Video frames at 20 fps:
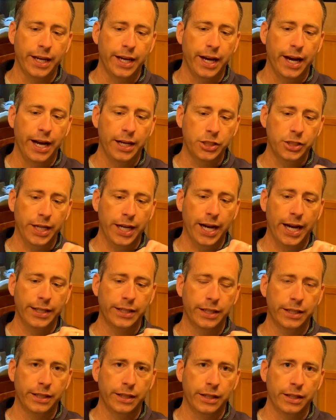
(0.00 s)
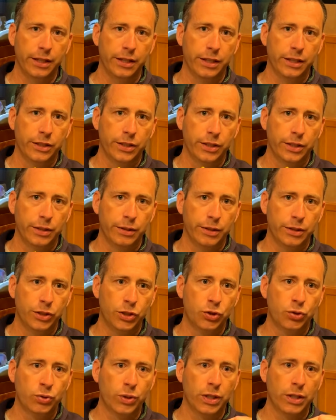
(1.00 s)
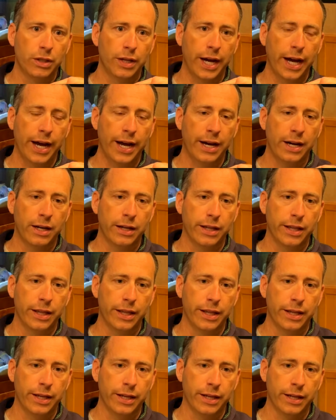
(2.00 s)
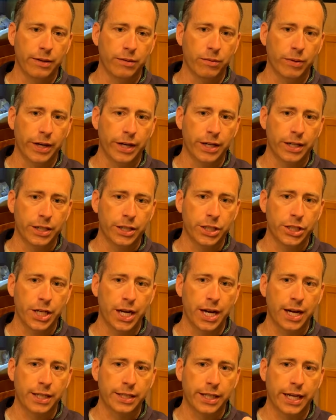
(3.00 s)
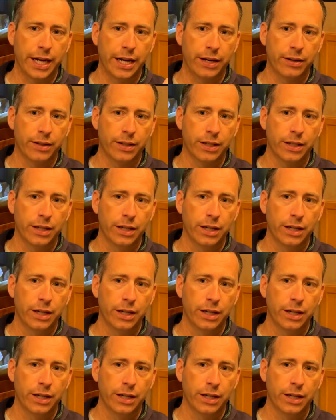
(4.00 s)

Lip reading: I actually had to drill out the rear shock tower